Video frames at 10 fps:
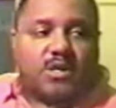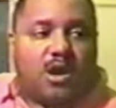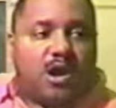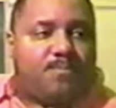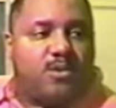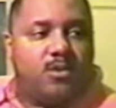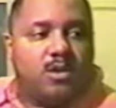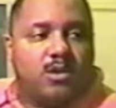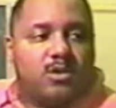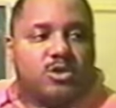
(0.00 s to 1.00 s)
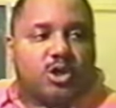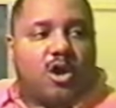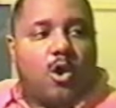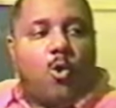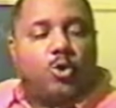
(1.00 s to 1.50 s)
is up to
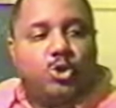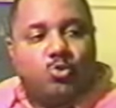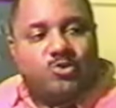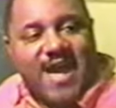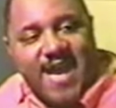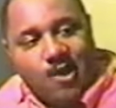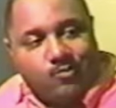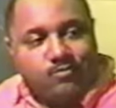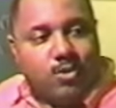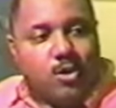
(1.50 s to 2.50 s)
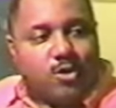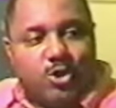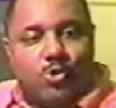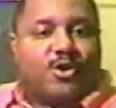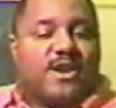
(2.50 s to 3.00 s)
hold you down.
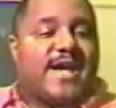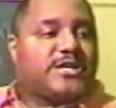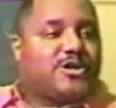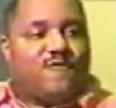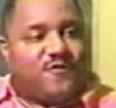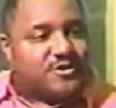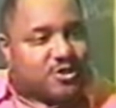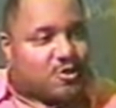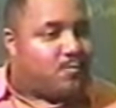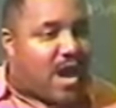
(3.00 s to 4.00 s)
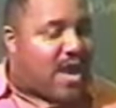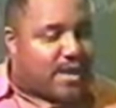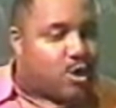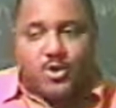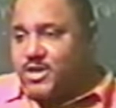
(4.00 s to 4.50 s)
You are not your physical
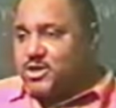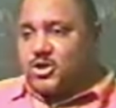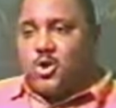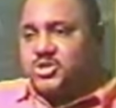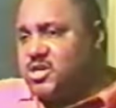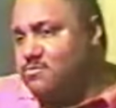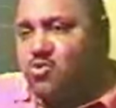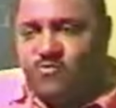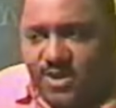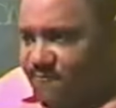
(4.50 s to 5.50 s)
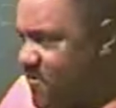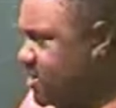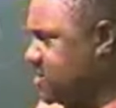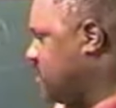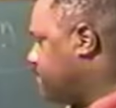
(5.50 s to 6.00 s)
body. Go get go see the movie the
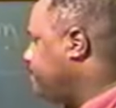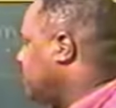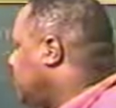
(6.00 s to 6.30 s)
fucking um,